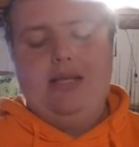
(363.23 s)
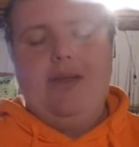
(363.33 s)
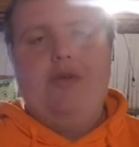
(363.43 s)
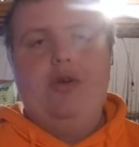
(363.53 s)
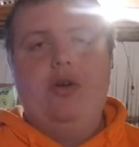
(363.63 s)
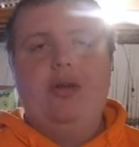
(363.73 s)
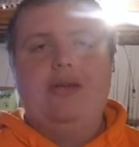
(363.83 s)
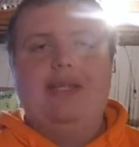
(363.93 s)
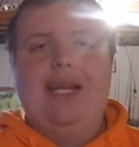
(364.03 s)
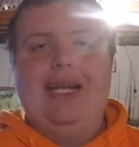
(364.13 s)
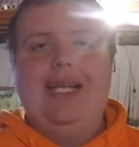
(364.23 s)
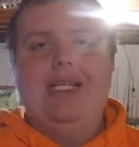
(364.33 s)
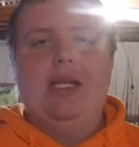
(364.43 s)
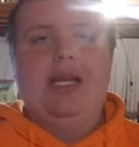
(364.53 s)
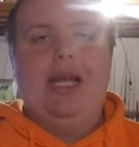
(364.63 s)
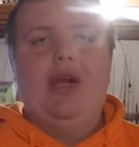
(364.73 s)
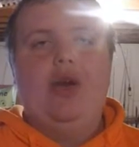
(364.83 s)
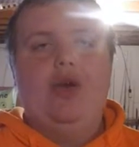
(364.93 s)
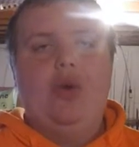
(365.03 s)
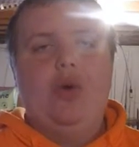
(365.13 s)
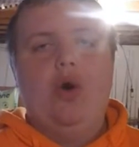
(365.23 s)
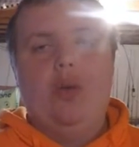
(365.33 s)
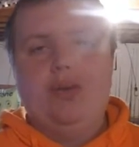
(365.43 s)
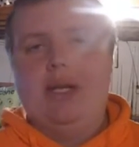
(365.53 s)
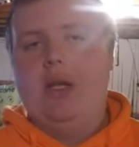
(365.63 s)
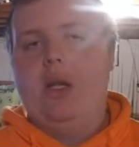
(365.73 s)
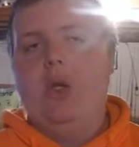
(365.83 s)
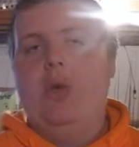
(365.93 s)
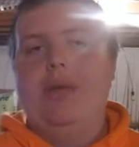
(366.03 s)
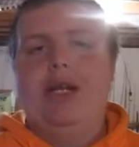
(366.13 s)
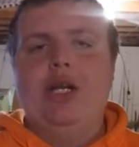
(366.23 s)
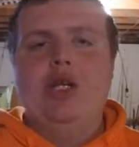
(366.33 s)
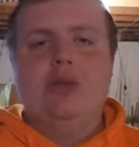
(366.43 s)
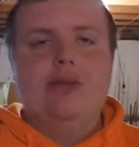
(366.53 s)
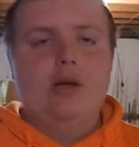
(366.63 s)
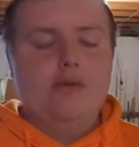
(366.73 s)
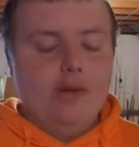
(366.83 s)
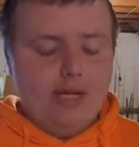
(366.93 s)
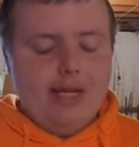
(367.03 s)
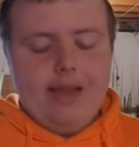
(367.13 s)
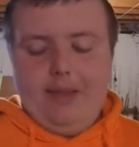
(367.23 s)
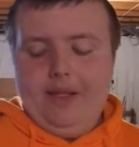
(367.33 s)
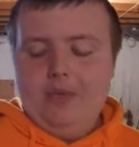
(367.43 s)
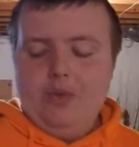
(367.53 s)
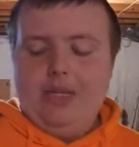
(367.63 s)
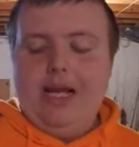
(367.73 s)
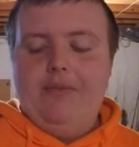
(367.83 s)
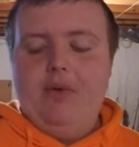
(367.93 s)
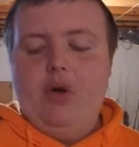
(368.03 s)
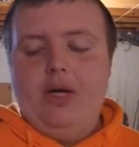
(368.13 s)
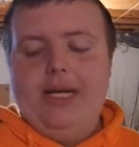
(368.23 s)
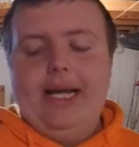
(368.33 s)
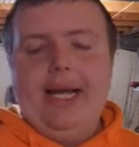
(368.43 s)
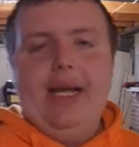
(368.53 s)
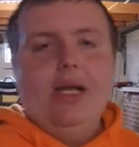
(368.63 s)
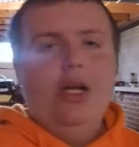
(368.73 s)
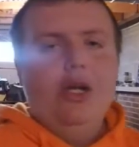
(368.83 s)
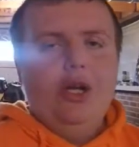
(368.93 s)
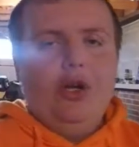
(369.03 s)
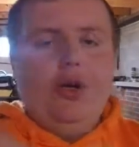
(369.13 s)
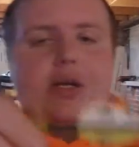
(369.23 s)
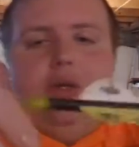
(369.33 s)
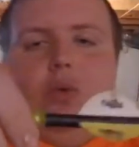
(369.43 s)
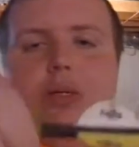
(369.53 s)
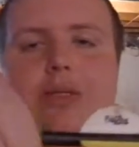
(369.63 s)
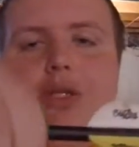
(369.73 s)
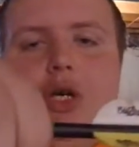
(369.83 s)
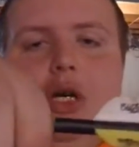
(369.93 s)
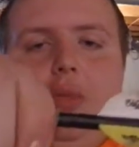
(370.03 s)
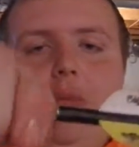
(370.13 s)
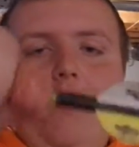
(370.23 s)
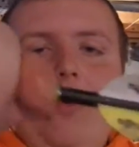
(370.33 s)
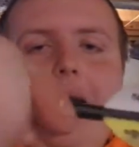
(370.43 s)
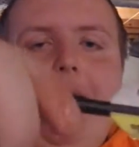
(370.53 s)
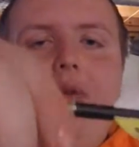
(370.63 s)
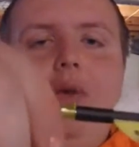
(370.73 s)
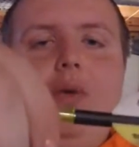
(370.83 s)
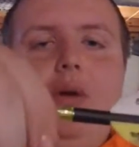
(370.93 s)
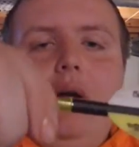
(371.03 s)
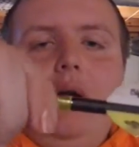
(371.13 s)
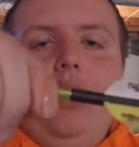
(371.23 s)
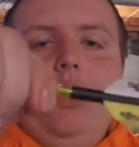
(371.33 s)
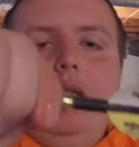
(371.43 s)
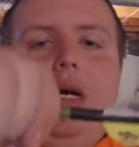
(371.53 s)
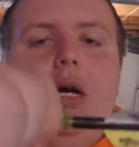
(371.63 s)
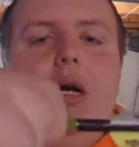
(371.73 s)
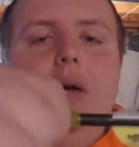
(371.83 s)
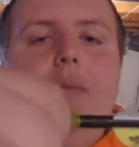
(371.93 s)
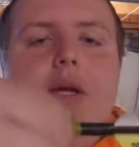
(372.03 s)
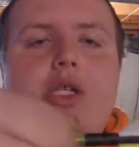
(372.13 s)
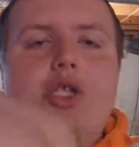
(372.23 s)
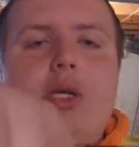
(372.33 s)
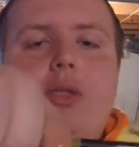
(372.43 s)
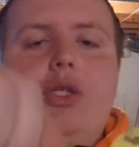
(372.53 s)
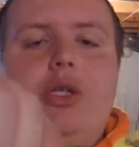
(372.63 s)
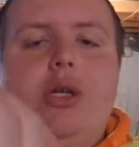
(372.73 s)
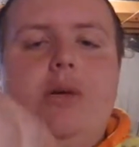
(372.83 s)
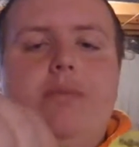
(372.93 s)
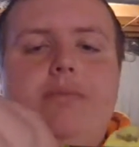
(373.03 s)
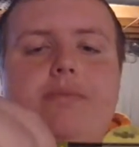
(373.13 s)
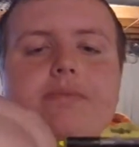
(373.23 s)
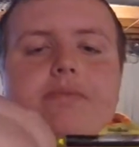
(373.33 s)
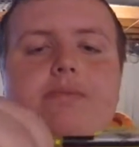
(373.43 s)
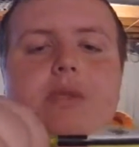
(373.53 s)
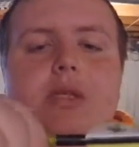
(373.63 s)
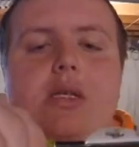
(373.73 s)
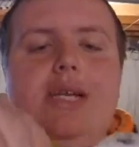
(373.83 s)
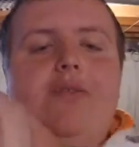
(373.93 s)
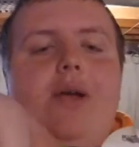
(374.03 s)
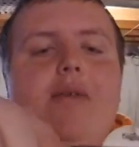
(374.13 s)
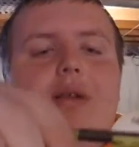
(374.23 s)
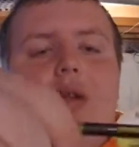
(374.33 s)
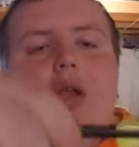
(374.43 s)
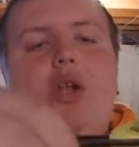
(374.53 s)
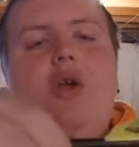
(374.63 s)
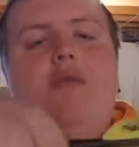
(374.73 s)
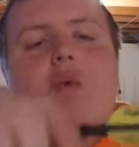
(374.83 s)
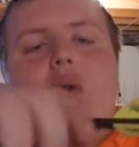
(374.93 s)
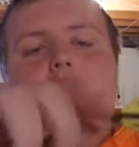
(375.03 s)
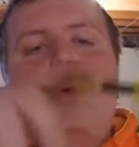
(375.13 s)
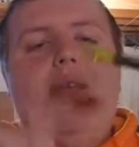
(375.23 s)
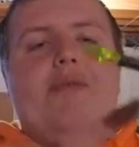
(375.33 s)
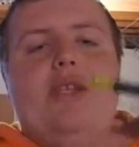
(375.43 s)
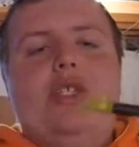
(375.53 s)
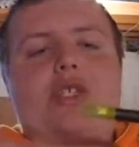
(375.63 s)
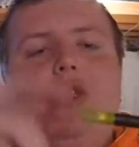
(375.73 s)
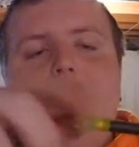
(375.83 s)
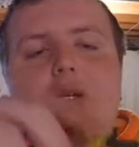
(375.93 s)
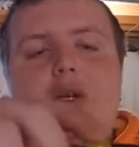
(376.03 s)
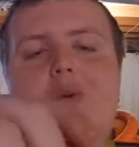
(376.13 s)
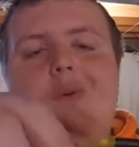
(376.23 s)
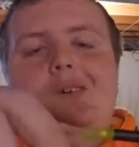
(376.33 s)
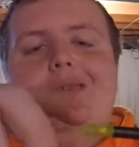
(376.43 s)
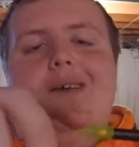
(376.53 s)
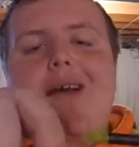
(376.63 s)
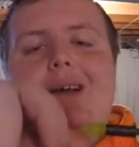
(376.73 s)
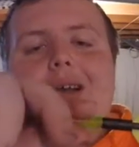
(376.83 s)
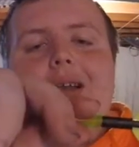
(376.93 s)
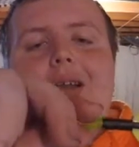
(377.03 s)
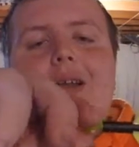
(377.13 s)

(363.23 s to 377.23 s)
never stayed into the arrow. You always had to glue them in there yourself. These ones are tight. You know, you can twist and turn them if you have to adjust your if you have to, you know, if you want the white fletching on one side,